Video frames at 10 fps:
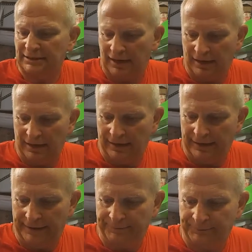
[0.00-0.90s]

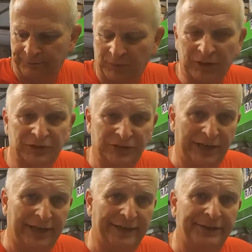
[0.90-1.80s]

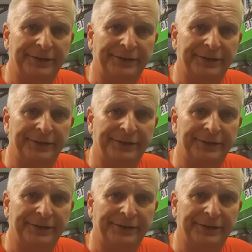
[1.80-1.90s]
10,